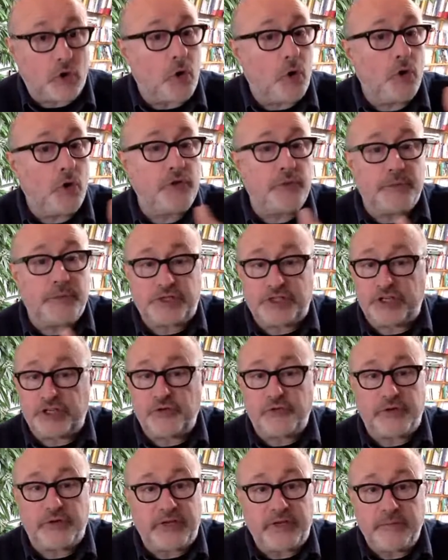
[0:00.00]
all the
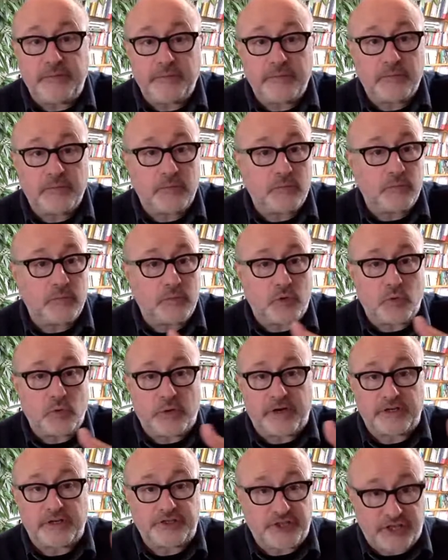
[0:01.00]
machinery
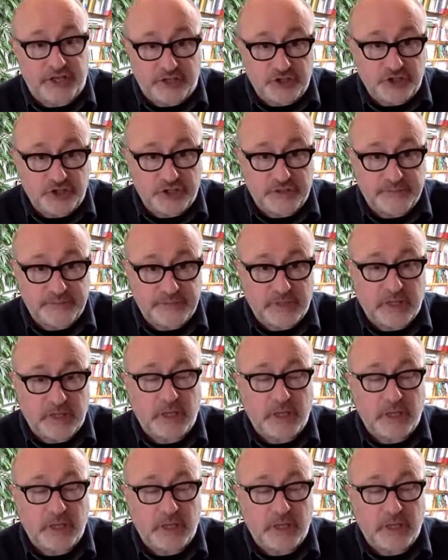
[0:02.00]
were changed,